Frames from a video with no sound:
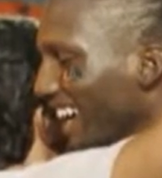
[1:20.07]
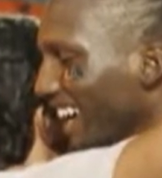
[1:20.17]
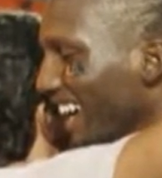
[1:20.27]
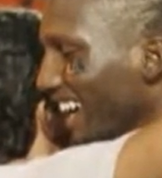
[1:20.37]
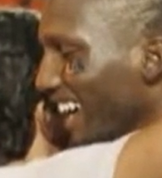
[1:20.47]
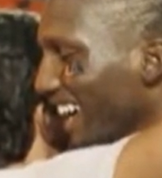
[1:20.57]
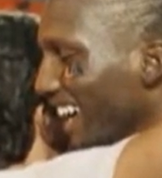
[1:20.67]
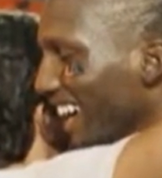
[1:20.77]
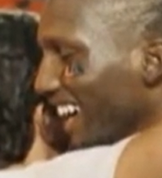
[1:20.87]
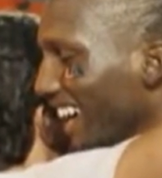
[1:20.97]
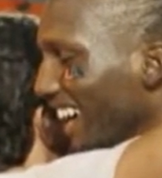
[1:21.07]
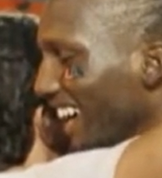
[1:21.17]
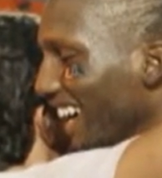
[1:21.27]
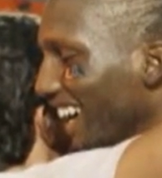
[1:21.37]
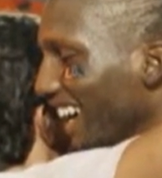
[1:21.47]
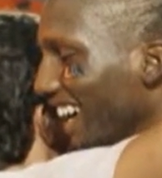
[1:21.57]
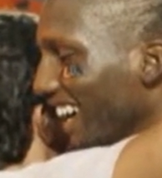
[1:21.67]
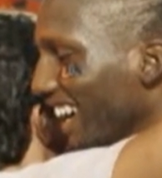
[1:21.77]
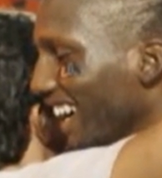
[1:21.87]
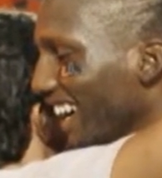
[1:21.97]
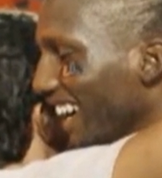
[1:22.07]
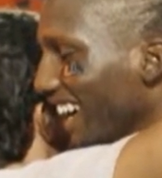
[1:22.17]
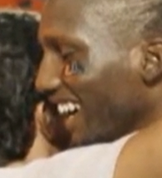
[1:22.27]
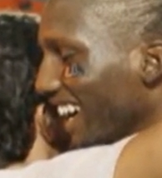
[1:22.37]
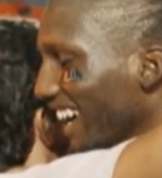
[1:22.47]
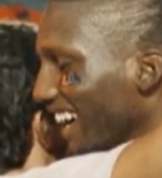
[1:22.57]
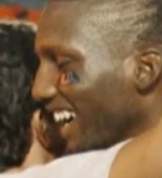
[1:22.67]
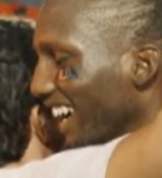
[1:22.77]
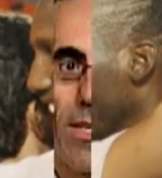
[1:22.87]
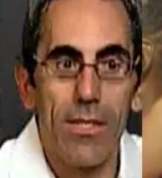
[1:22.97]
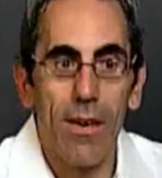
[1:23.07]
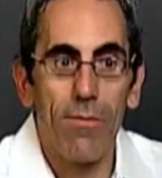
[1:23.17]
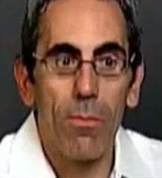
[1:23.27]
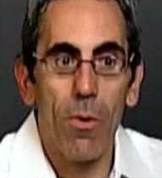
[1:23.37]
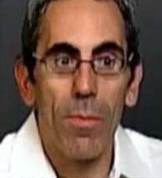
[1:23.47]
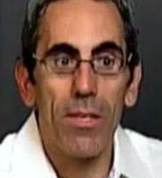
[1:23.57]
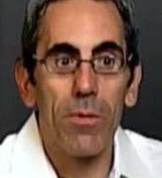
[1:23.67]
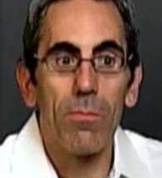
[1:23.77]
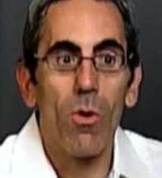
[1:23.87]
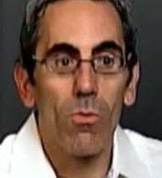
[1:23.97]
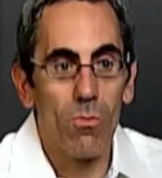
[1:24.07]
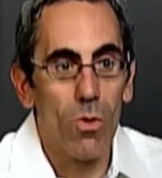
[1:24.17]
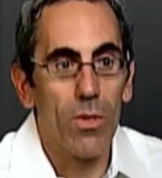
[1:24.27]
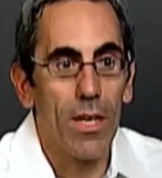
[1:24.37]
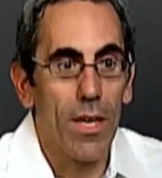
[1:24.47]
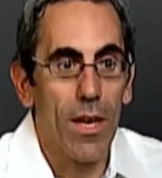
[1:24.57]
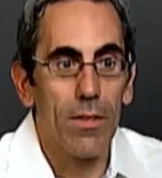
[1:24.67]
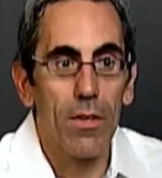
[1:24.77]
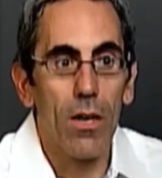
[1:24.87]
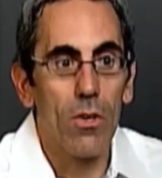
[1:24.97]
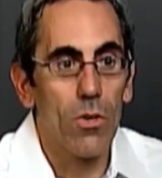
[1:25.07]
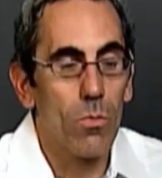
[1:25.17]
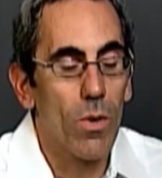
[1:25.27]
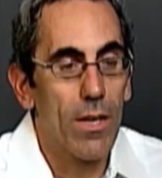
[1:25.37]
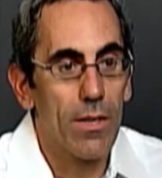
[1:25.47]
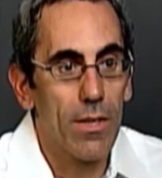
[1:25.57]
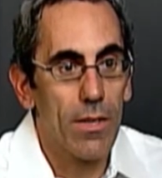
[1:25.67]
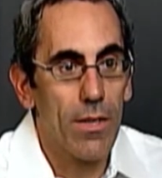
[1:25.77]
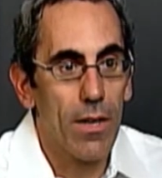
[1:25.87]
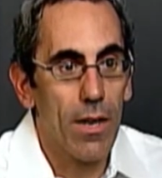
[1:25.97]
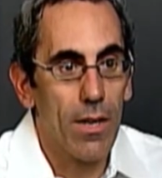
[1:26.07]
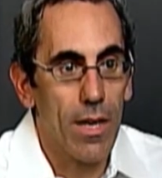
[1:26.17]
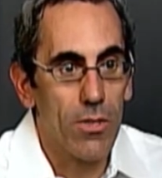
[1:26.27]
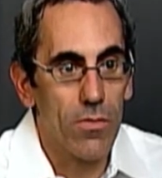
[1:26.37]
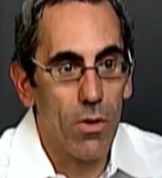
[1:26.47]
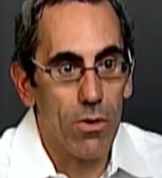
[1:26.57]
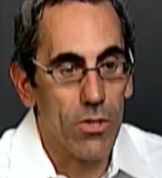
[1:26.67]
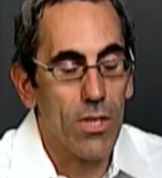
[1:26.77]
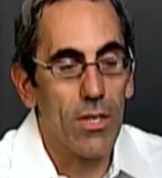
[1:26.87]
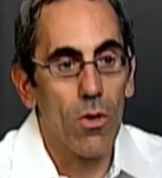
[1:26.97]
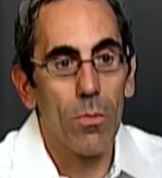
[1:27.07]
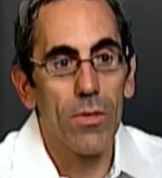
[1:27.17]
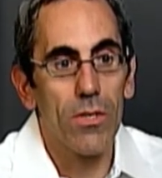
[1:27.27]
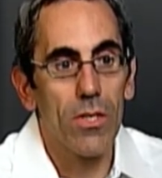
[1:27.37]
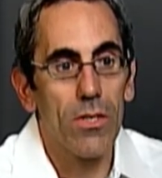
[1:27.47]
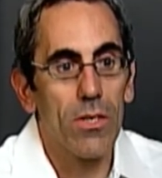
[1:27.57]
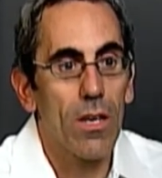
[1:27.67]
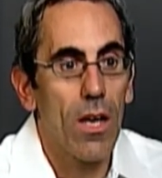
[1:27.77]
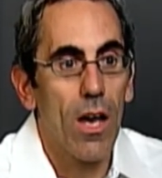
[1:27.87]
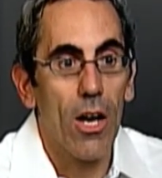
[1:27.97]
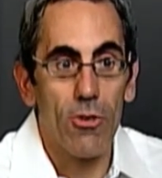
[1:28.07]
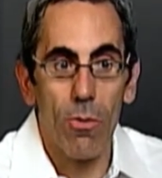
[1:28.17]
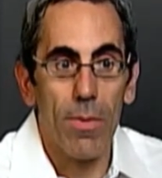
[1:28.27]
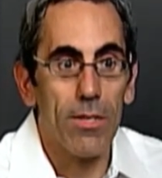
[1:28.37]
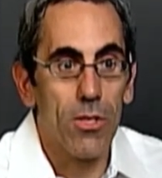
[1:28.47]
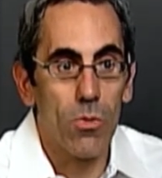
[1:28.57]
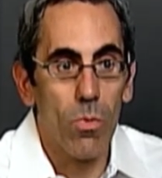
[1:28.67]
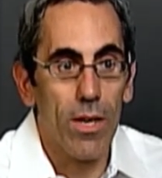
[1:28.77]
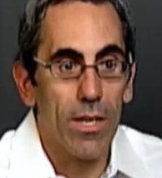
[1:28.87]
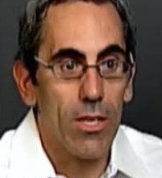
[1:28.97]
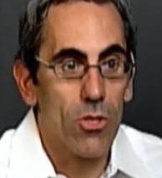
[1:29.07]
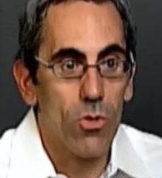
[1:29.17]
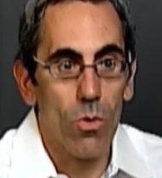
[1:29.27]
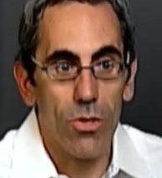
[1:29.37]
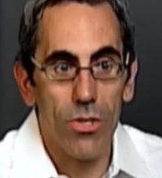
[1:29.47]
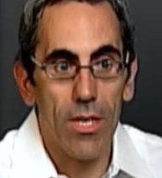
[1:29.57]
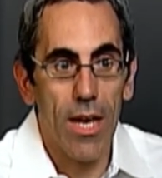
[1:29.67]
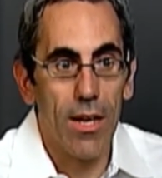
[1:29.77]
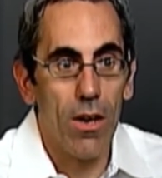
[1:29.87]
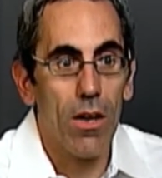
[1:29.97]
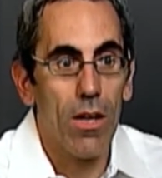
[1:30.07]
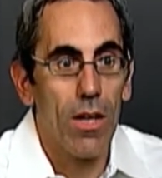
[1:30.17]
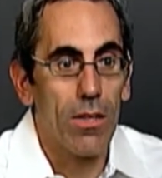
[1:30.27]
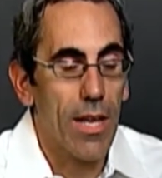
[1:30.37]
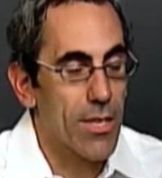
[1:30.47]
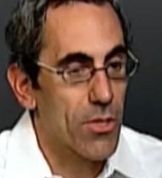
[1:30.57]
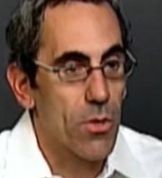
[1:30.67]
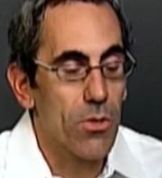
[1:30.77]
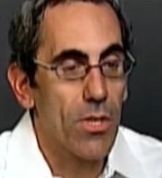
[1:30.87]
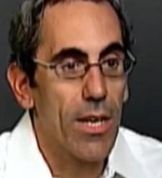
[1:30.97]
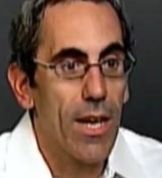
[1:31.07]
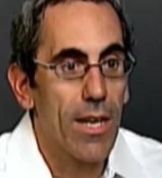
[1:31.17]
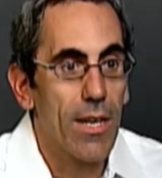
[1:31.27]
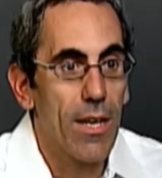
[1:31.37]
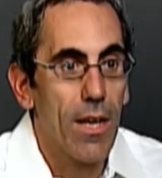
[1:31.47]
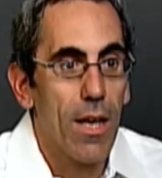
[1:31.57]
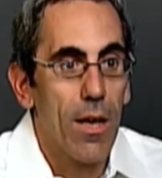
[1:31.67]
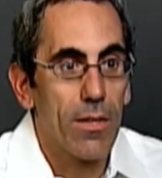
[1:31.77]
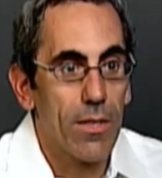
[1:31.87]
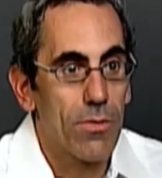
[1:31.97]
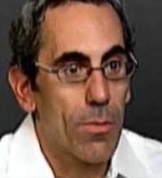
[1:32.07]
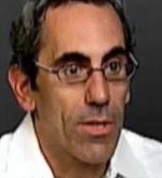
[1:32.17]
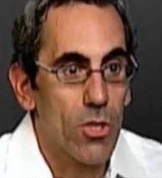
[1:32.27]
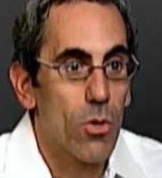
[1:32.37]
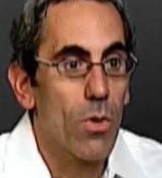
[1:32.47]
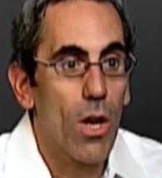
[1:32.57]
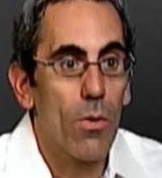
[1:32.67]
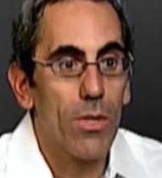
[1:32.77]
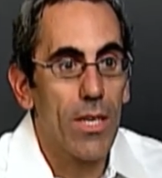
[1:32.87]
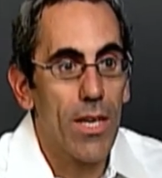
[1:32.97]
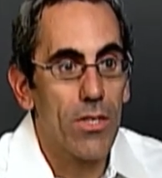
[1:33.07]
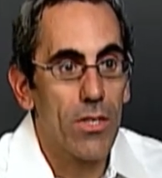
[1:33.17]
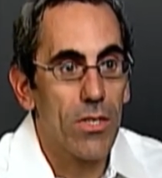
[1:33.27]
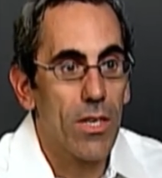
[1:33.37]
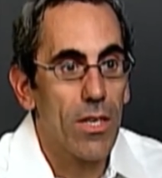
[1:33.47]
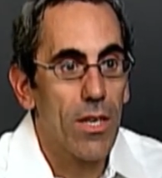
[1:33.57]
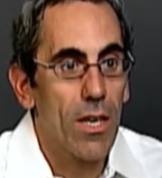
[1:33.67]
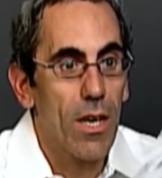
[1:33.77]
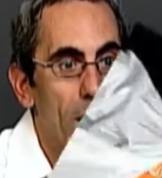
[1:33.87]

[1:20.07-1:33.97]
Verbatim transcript: times for Miami, but it looks like the Hurricanes have the momentum rolling again. A good win against Florida State to open the season, a tremendous win against Georgia Tech last Thursday night, leaves them at 2-0 in the ACC.